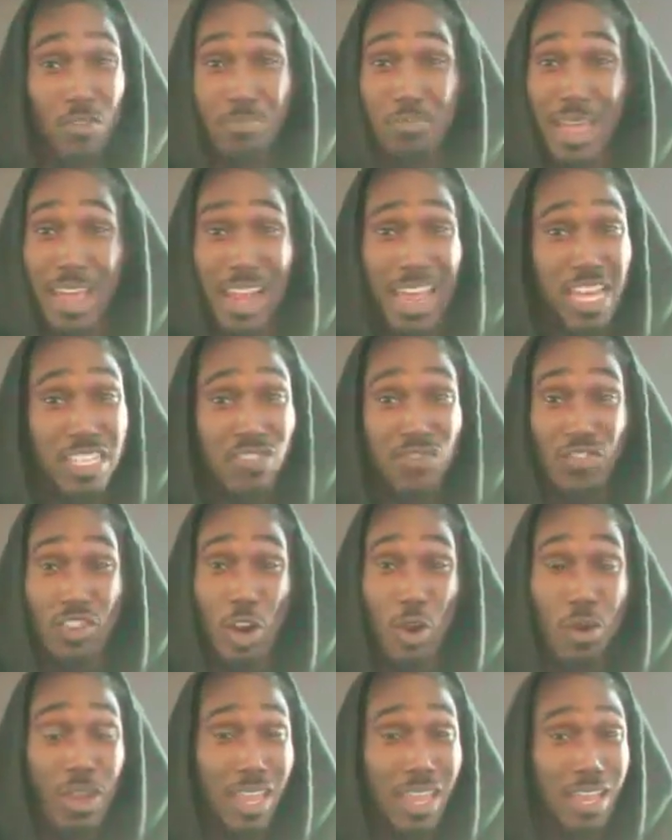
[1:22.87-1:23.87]
I'm not asking for
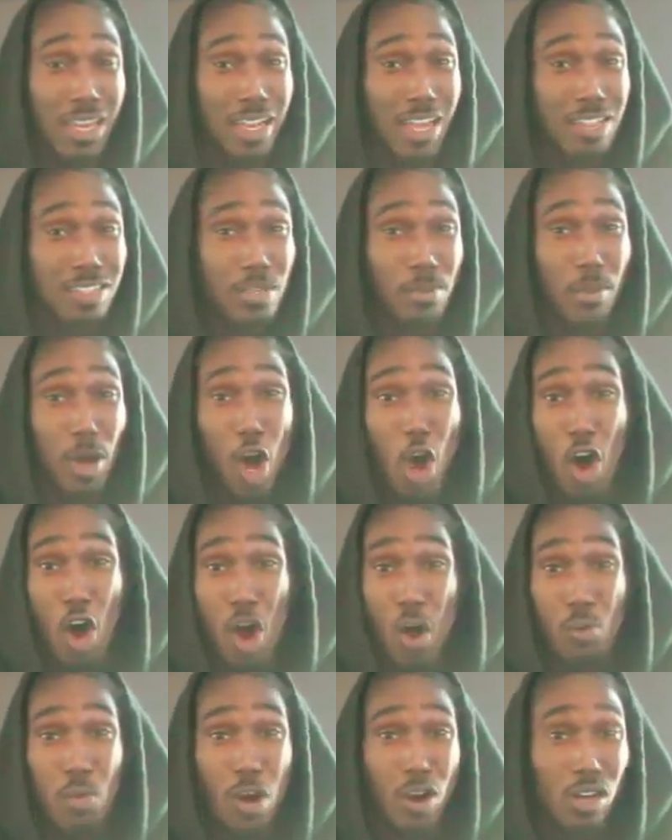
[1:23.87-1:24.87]
no handouts. I'm a
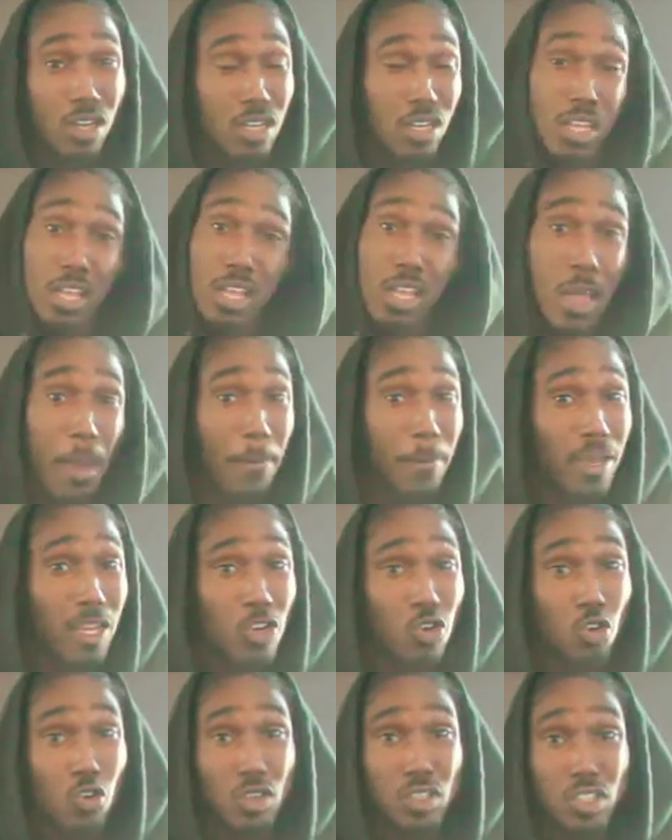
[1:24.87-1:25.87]
hard worker. Been
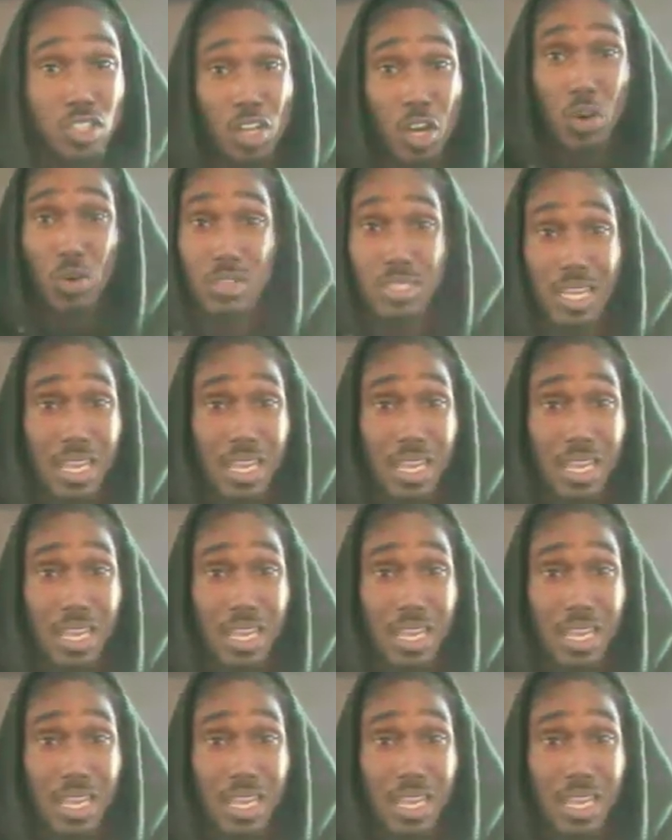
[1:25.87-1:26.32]
doing shows.